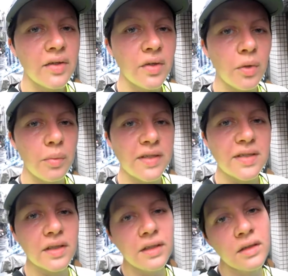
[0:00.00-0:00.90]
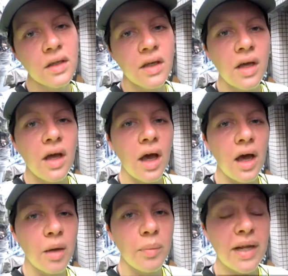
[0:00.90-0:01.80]
basically, but
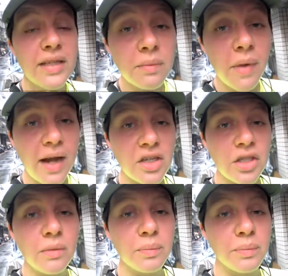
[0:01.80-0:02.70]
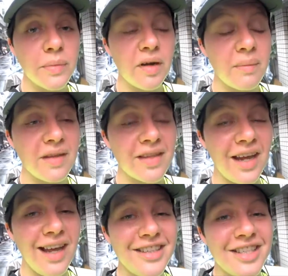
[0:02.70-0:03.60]
I did manage it, but it meant that I had
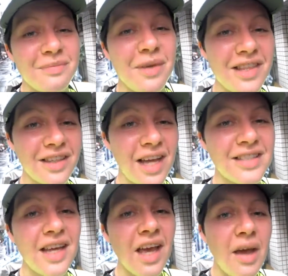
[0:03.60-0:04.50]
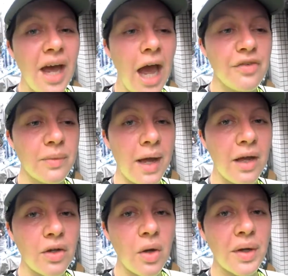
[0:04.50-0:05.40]
to spend the last half a mile
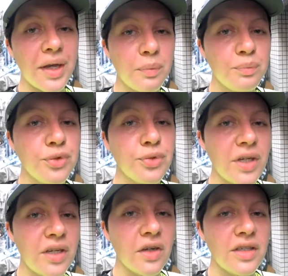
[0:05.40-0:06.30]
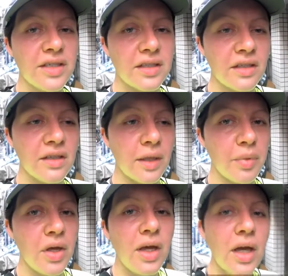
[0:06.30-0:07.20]
going at a pretty darn decent clip.
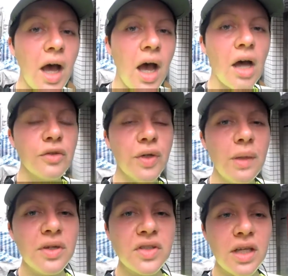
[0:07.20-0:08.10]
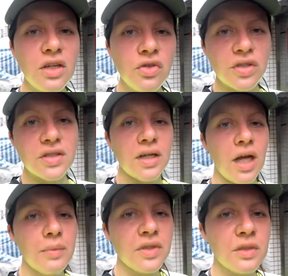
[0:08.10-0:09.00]
For anybody who's interested, I've
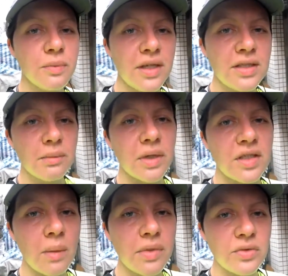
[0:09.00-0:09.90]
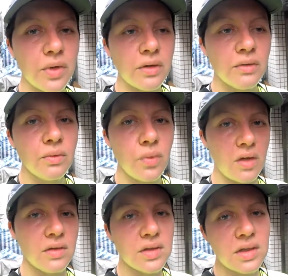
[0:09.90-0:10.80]
been splicing my Zombies
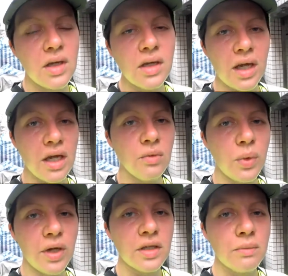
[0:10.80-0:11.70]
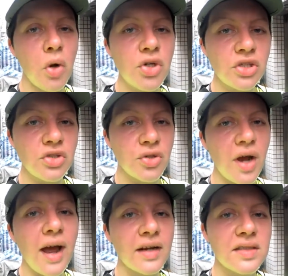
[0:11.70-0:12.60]
runs in with Motion
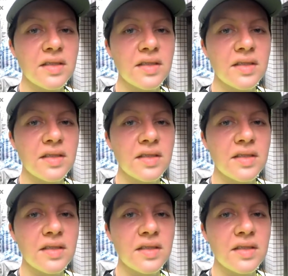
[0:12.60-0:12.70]
Tracks